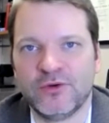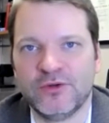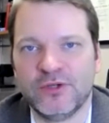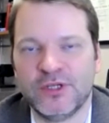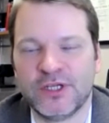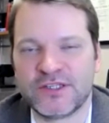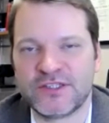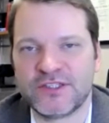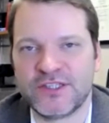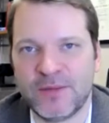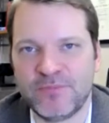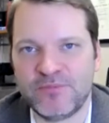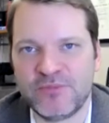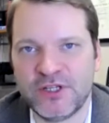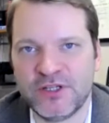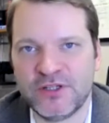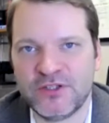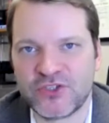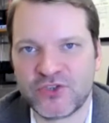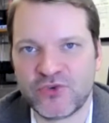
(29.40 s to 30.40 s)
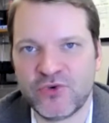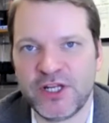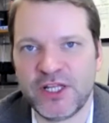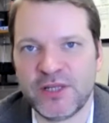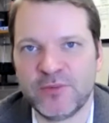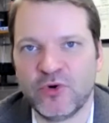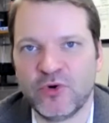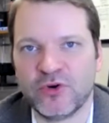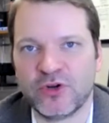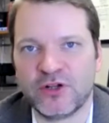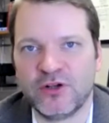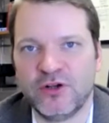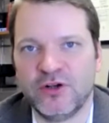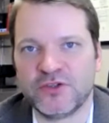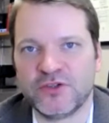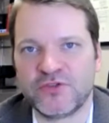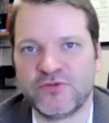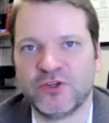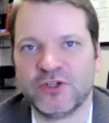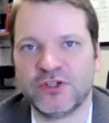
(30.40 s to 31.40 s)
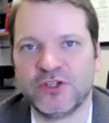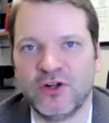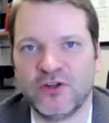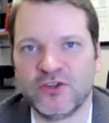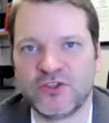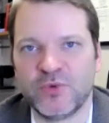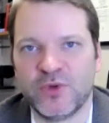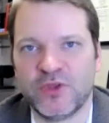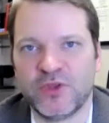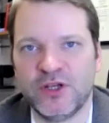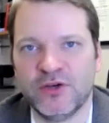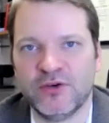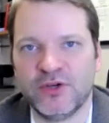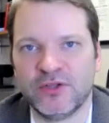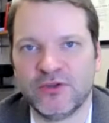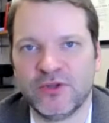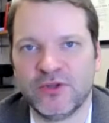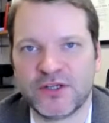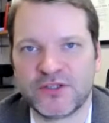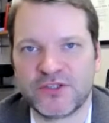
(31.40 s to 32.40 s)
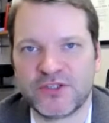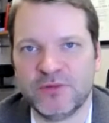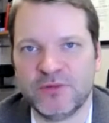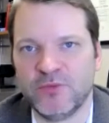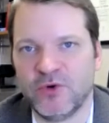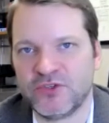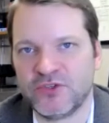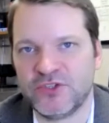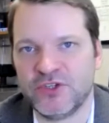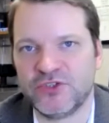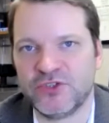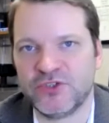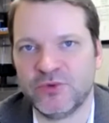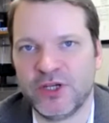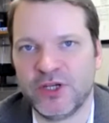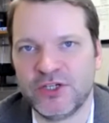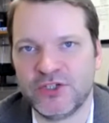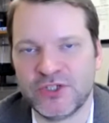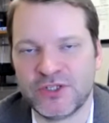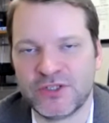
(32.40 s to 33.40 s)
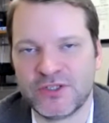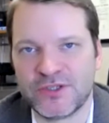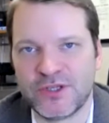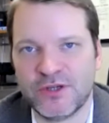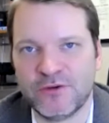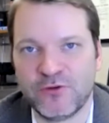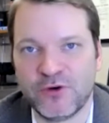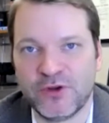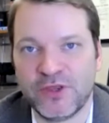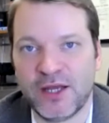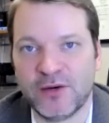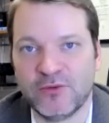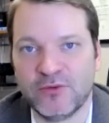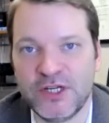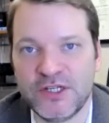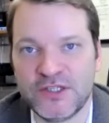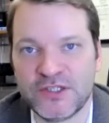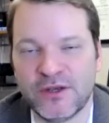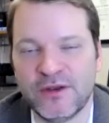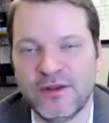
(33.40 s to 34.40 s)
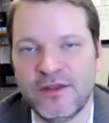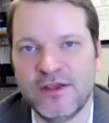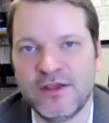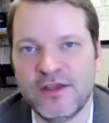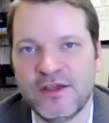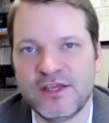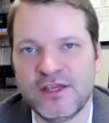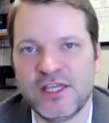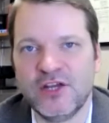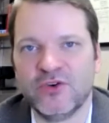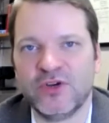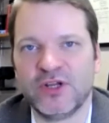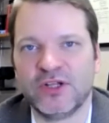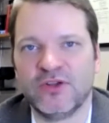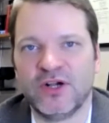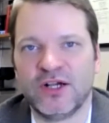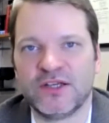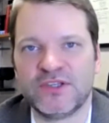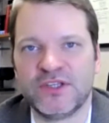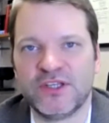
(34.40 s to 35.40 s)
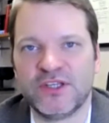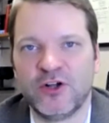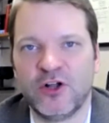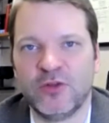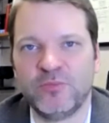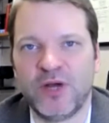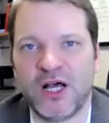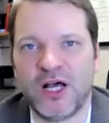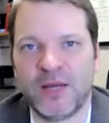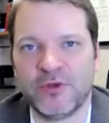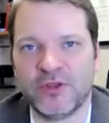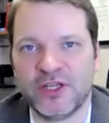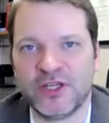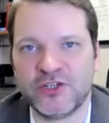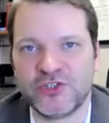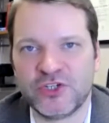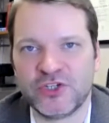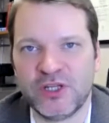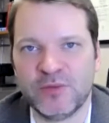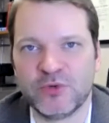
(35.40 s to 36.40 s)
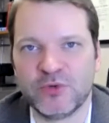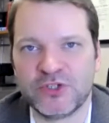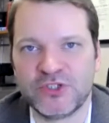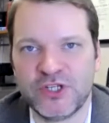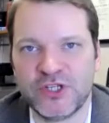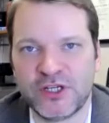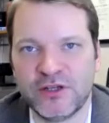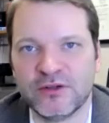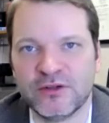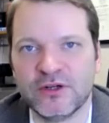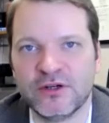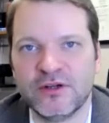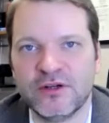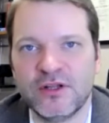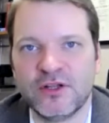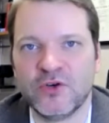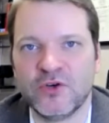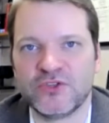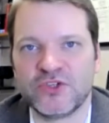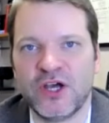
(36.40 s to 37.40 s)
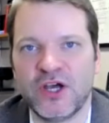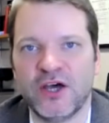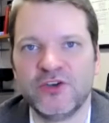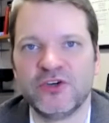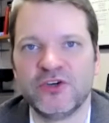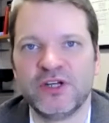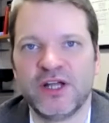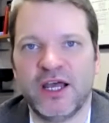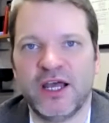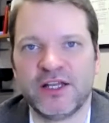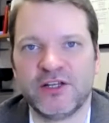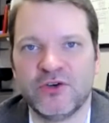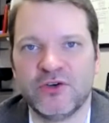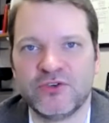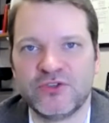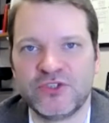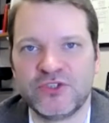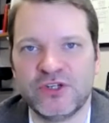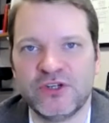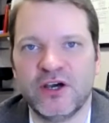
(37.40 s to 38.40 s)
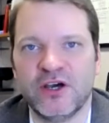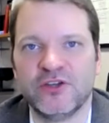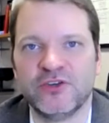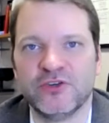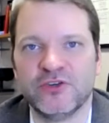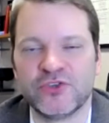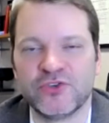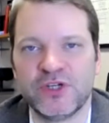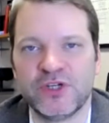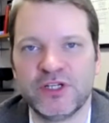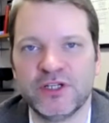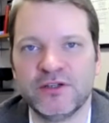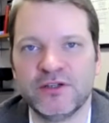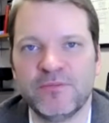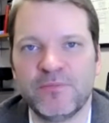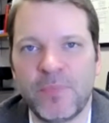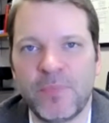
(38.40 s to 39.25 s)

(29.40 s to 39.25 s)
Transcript: accepted screening protocols for adults with hearing loss in most situations. And for that reason, hearing loss in the adult population in particular goes underdiagnosed and undertreated